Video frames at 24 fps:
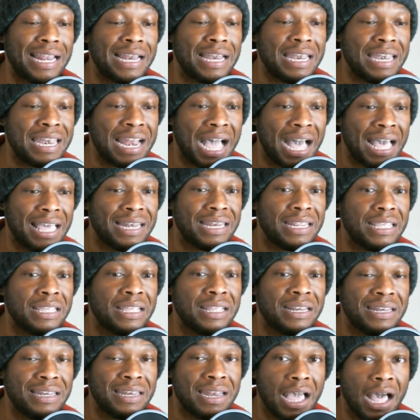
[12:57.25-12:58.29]

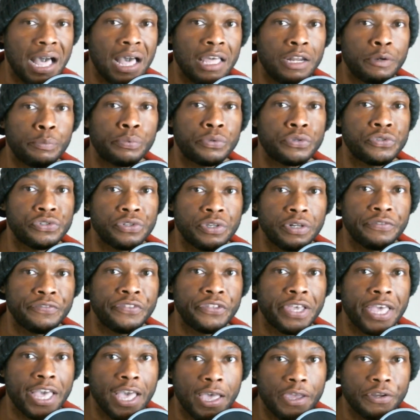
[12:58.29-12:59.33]
99% of the
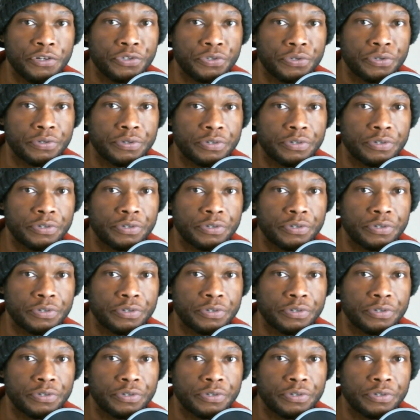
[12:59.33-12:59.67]
cash.